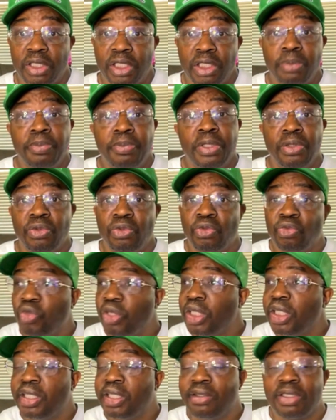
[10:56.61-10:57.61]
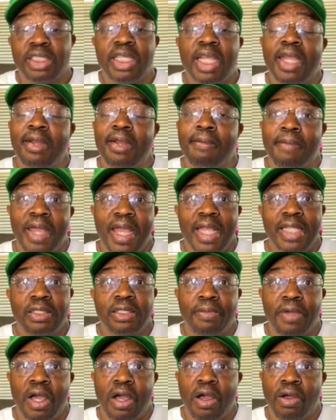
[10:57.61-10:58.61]
And it's been really entertaining
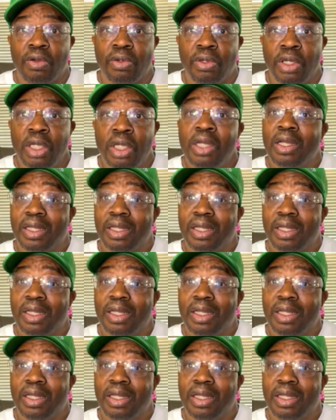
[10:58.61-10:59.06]
basketball.